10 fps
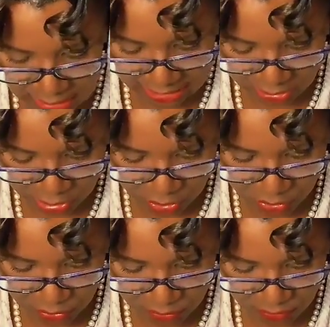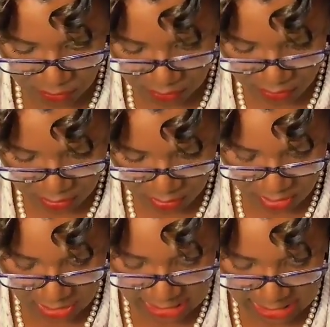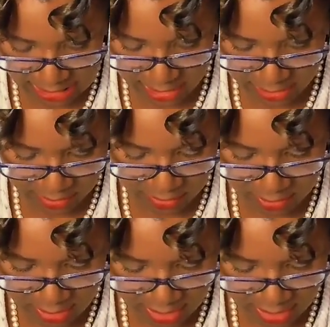like 2 in here,